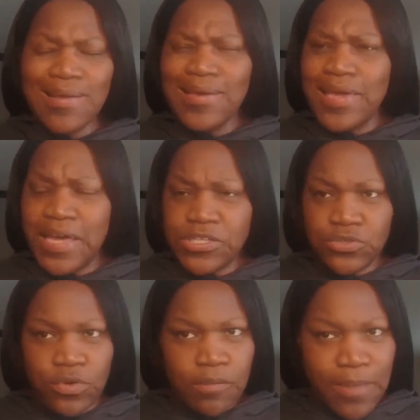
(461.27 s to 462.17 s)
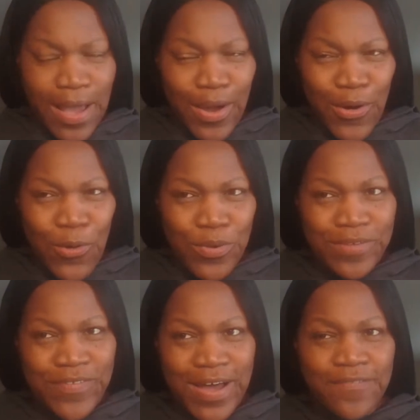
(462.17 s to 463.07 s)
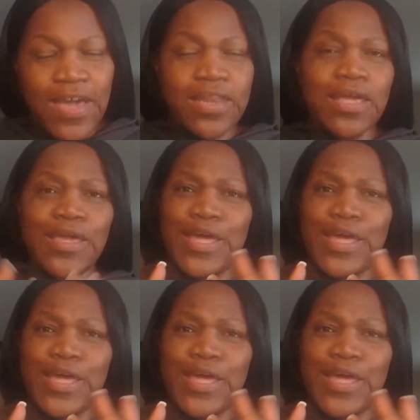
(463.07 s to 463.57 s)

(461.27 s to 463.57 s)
Yes, you can buy a home with a 580.